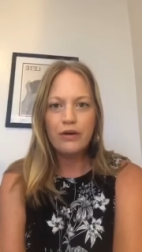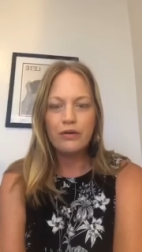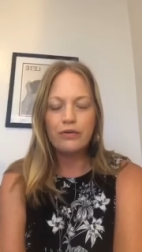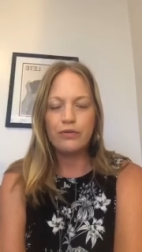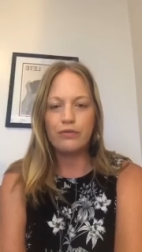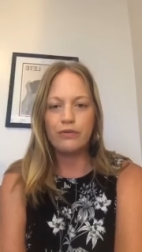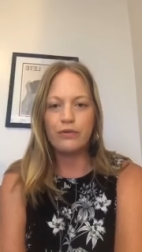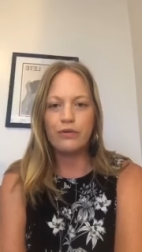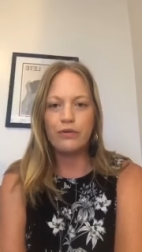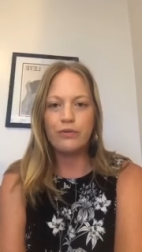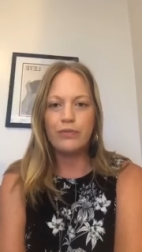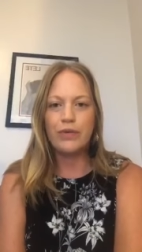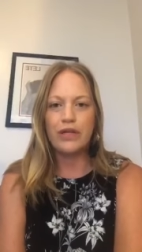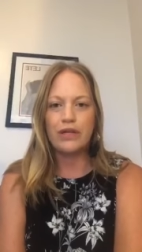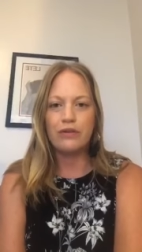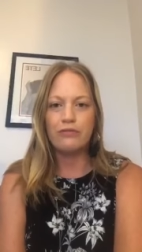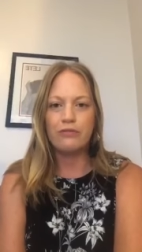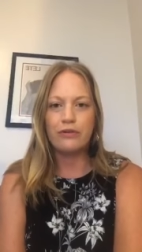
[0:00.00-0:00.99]
through
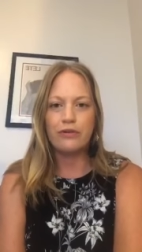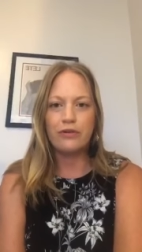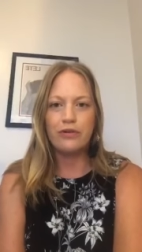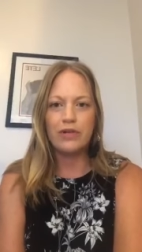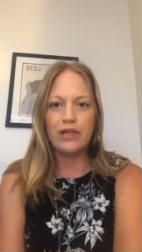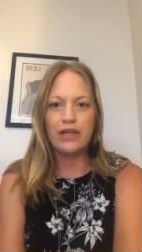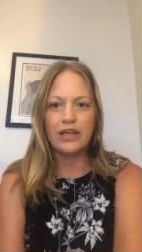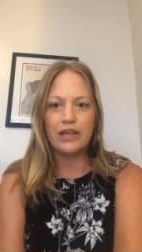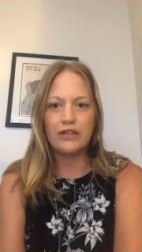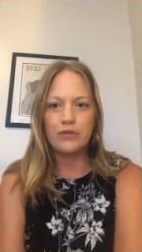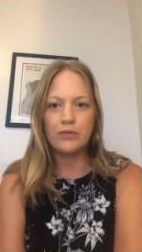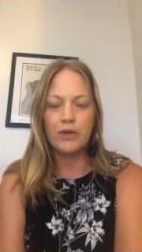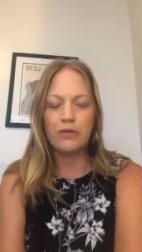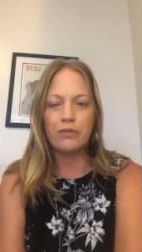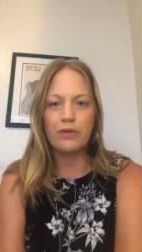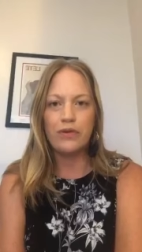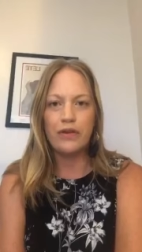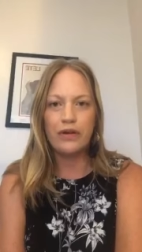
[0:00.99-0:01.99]
meaningful
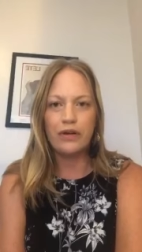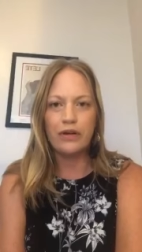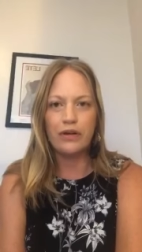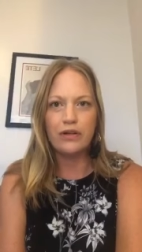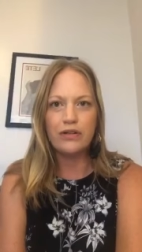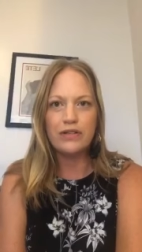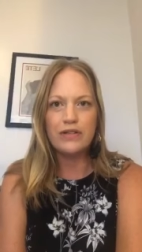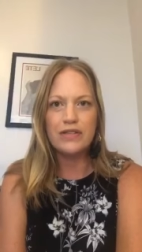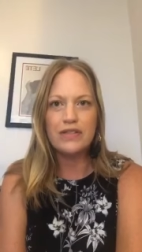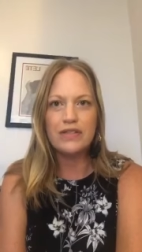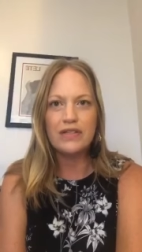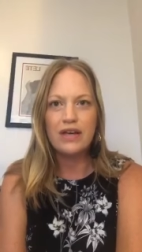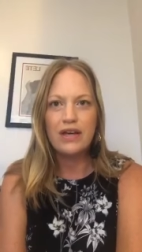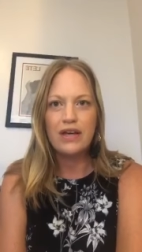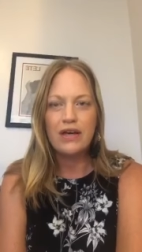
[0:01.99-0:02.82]
engagement with the arts.